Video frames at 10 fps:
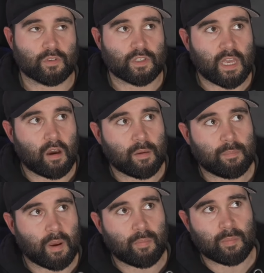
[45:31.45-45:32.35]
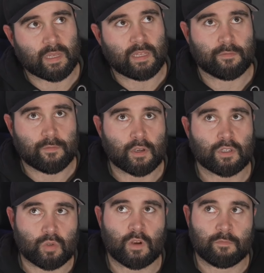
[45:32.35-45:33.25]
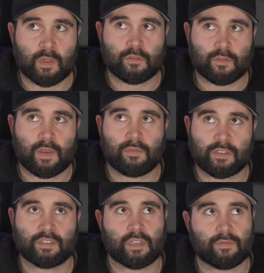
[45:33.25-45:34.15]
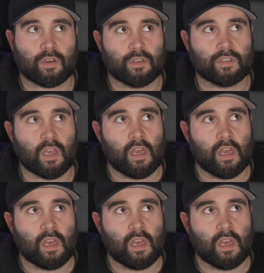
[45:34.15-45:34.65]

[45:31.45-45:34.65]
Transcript: So yeah, I probably in the first 12 months of having certificates